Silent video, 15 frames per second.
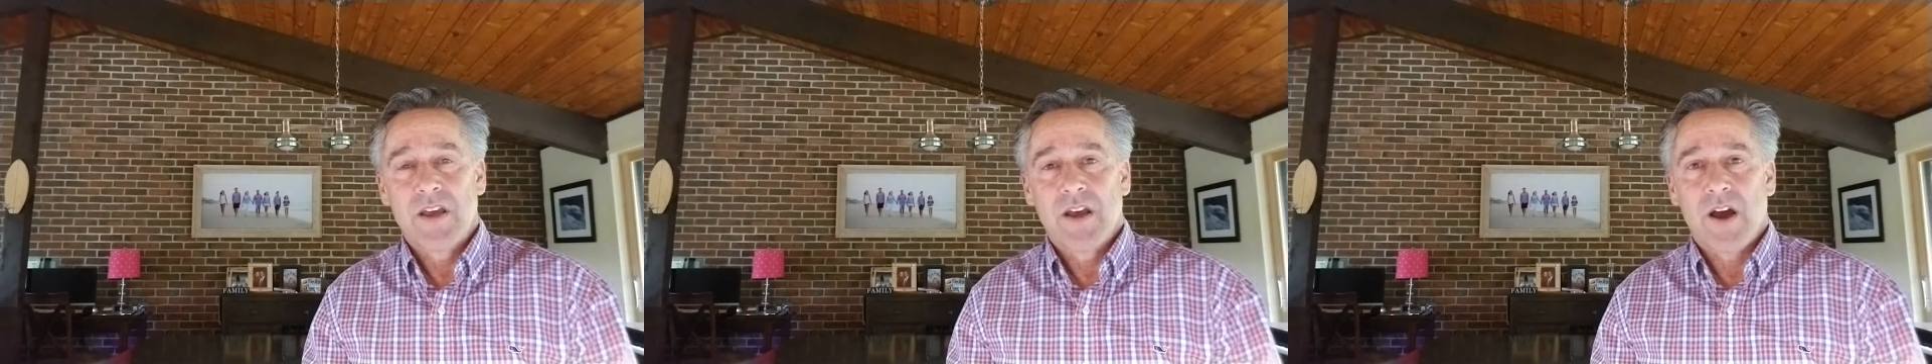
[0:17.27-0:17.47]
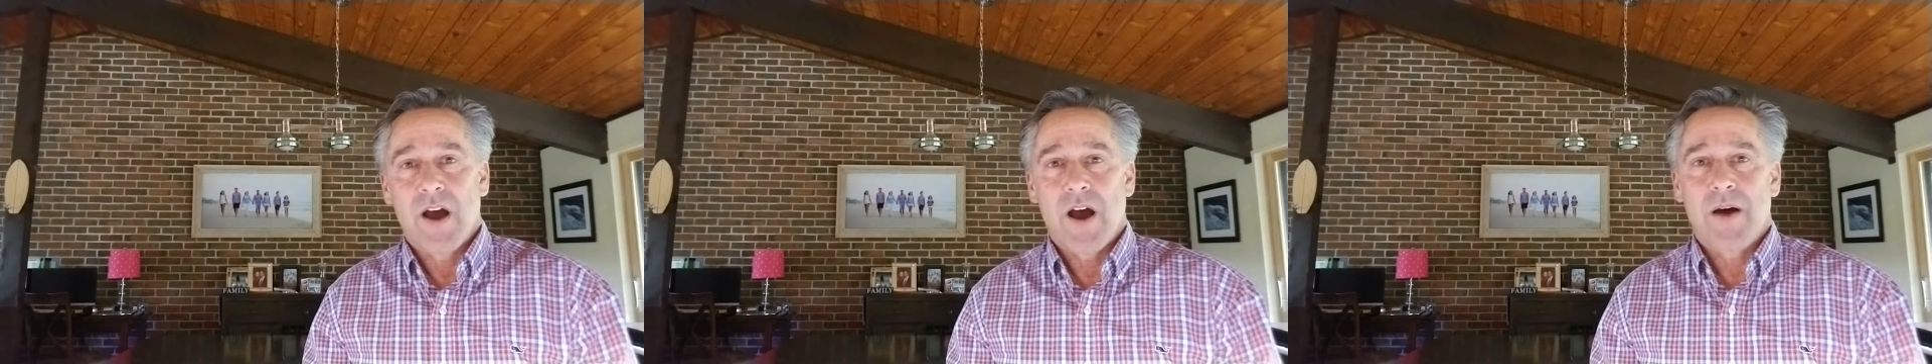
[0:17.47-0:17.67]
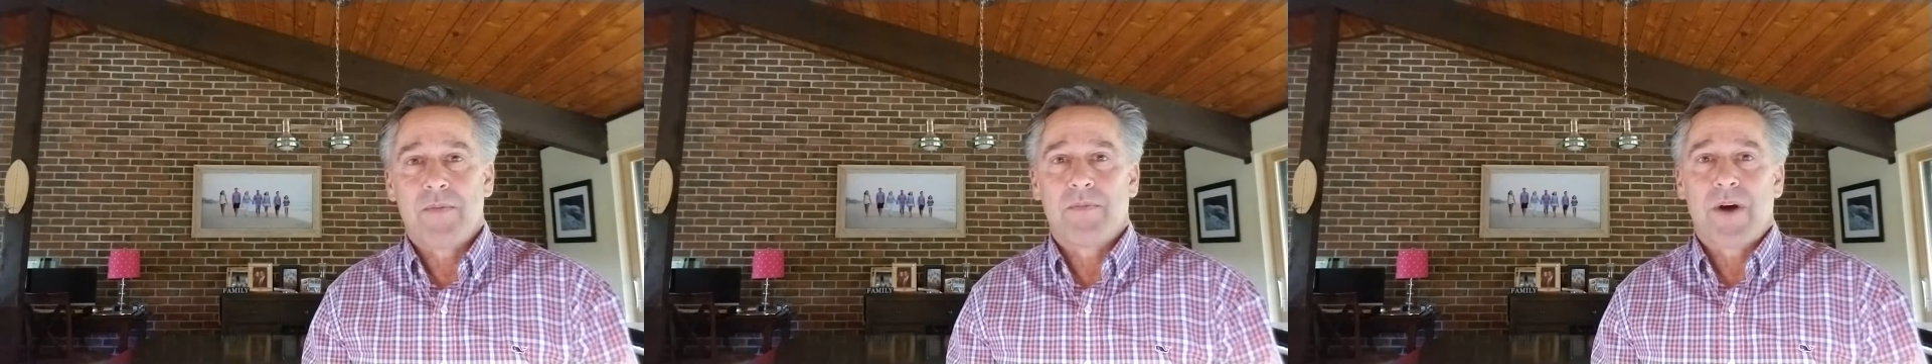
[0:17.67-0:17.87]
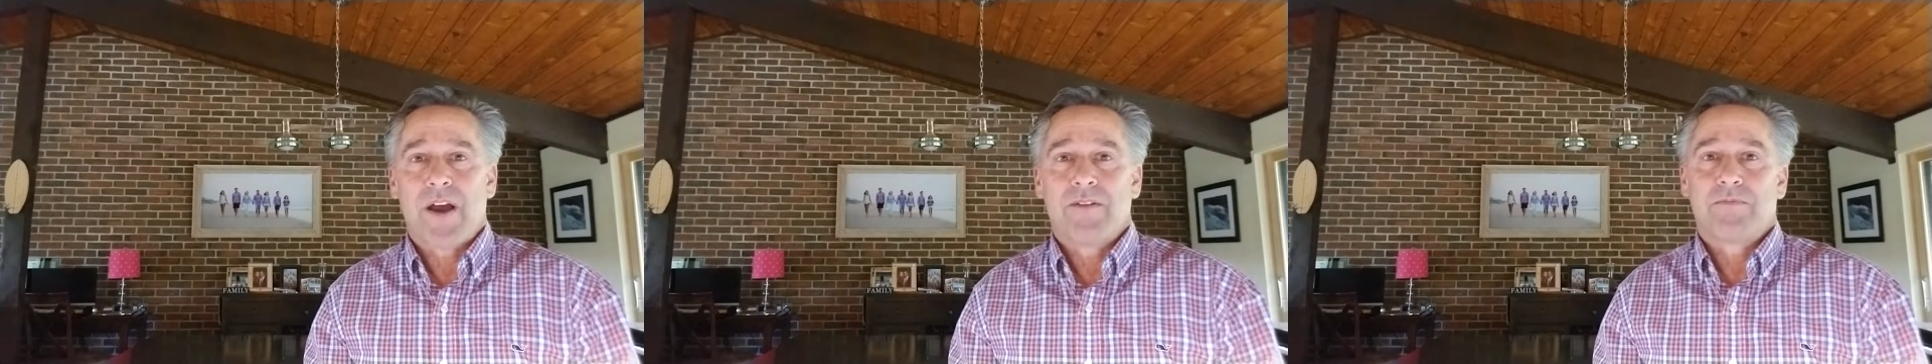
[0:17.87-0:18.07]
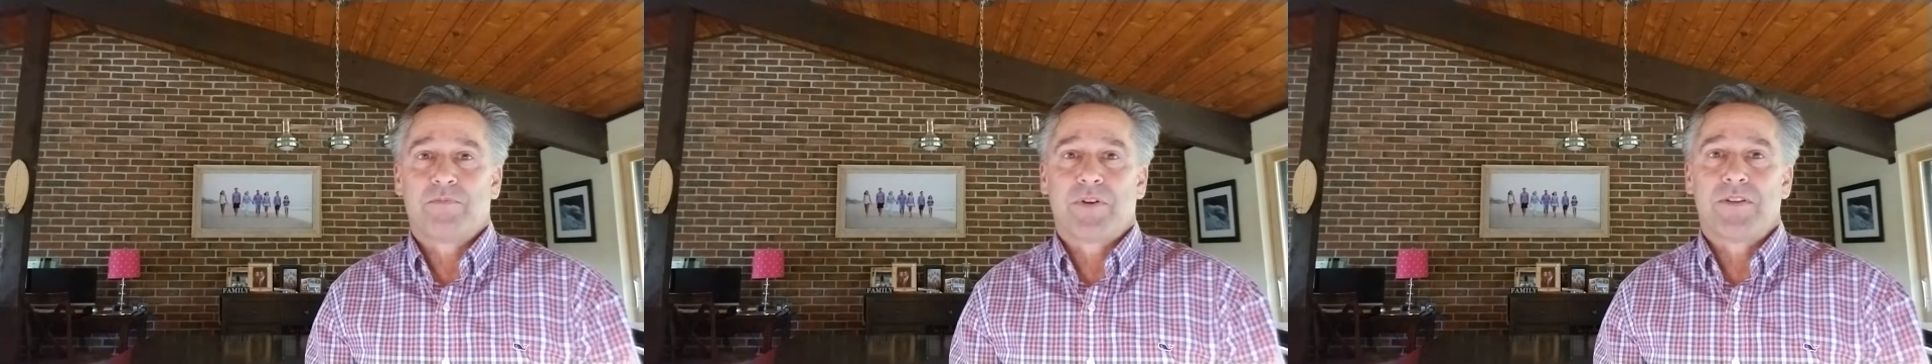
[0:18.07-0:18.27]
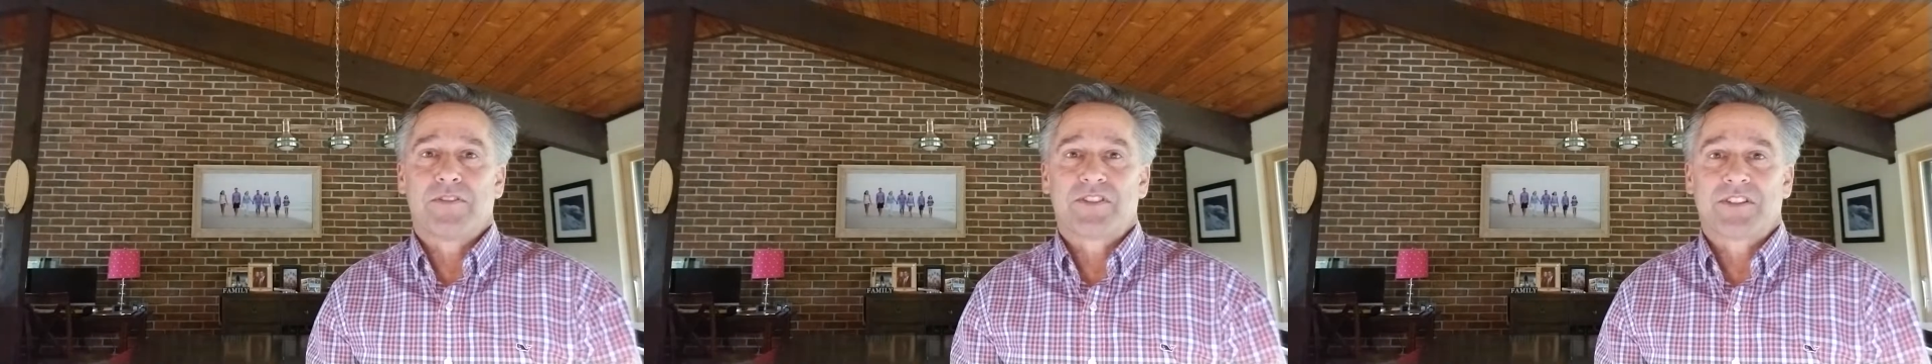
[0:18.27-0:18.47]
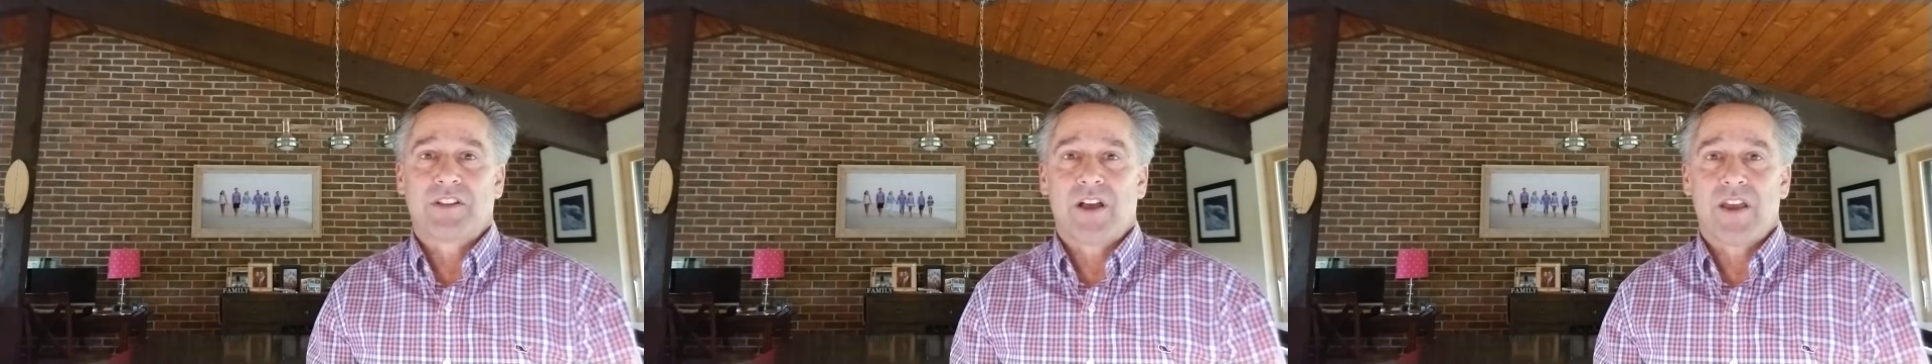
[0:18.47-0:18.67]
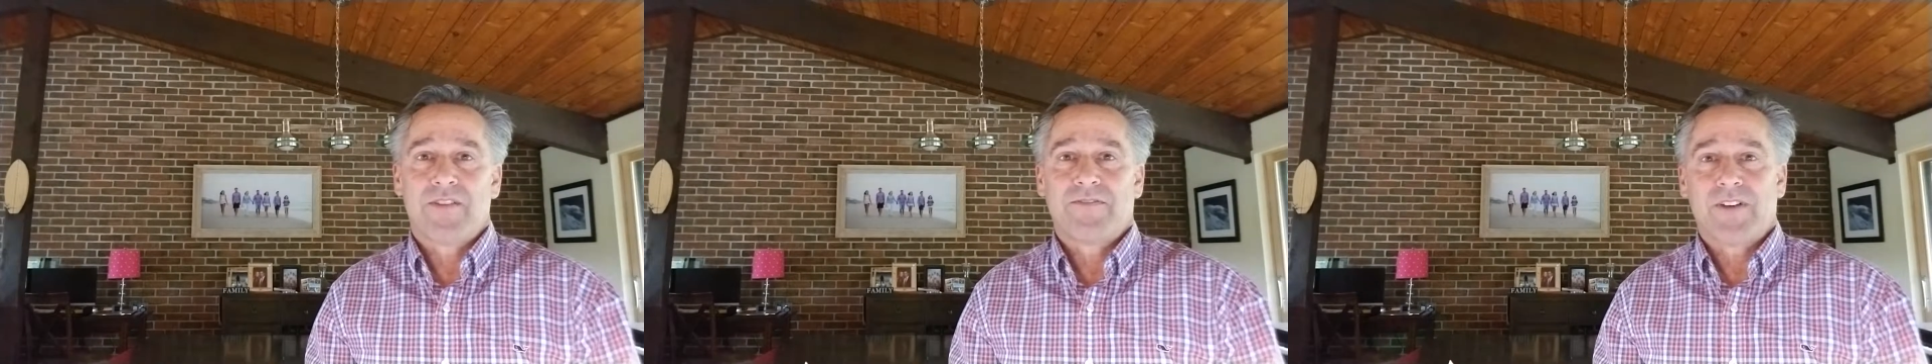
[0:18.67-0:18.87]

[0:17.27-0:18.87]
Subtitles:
Previous life,